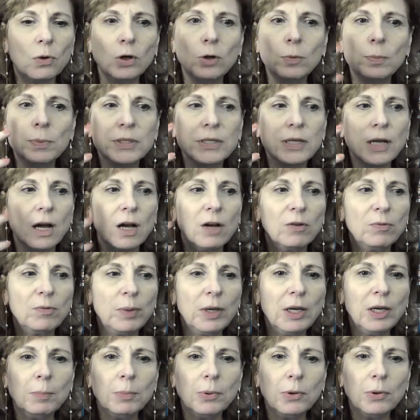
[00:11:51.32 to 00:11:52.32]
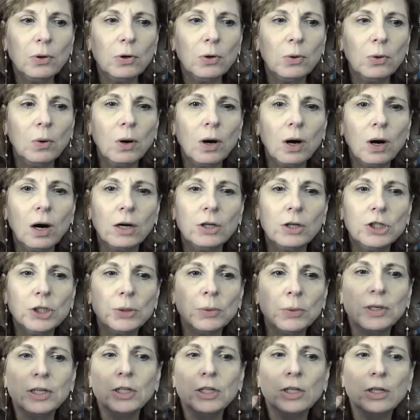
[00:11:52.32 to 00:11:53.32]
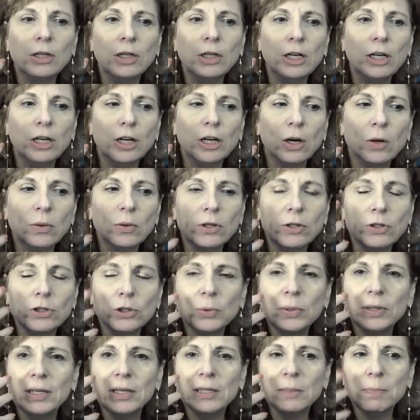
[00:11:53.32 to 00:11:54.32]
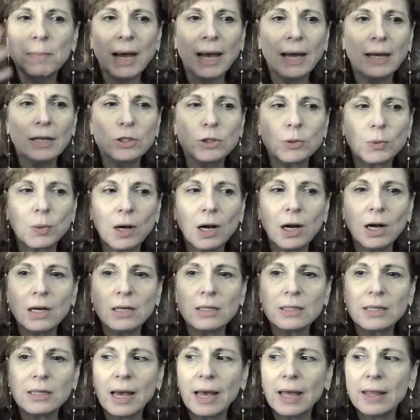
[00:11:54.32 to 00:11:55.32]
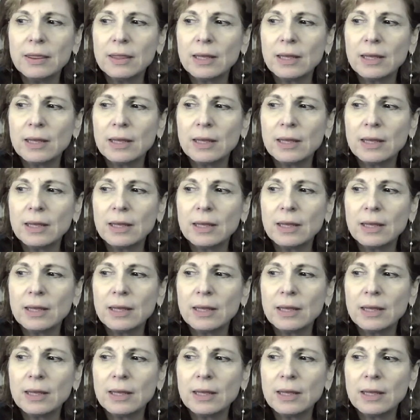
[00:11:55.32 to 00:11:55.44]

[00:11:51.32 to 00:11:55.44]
groups of people who are doing, they're doing these mad drugs,